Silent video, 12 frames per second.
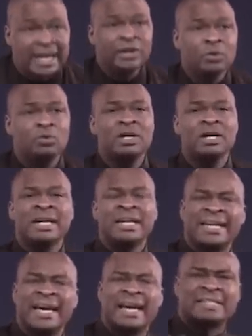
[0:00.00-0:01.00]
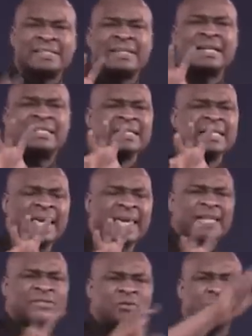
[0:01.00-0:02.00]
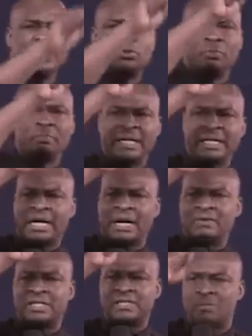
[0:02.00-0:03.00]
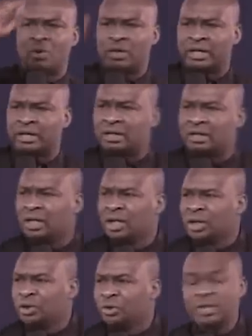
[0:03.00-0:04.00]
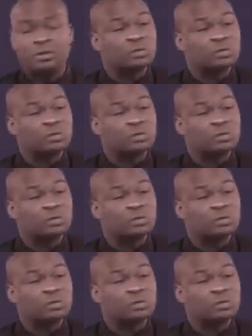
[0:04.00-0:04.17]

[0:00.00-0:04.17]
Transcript: you, there are certain gates you need to bring down this morning. You need to